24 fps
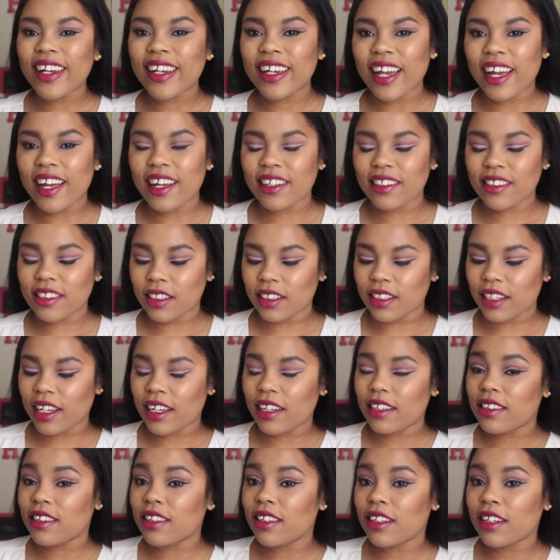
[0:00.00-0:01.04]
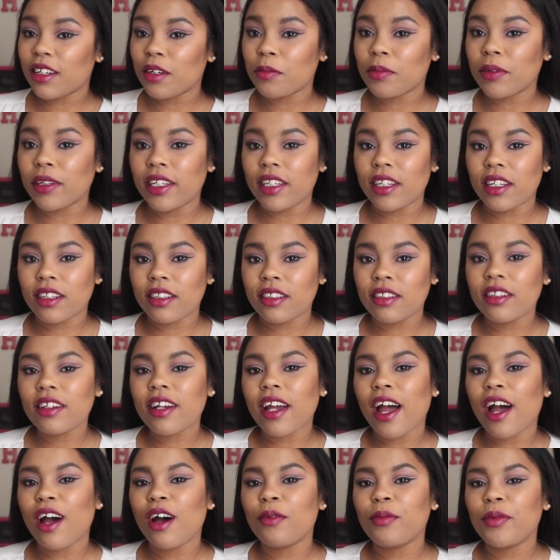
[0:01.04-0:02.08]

Alright guys, so that is the completed look. I